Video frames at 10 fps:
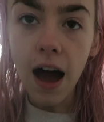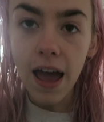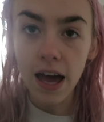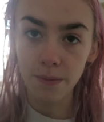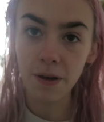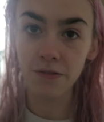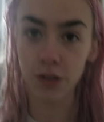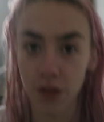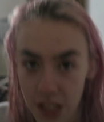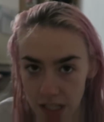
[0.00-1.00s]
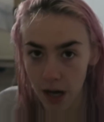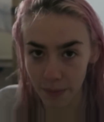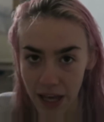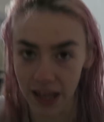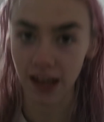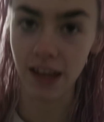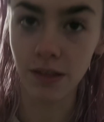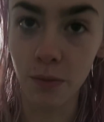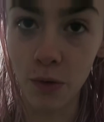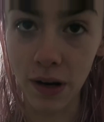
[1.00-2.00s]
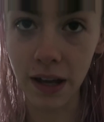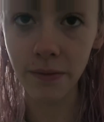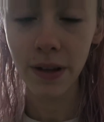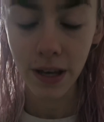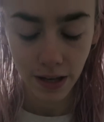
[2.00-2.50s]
I had a bit of a dodgy tummy in the morning.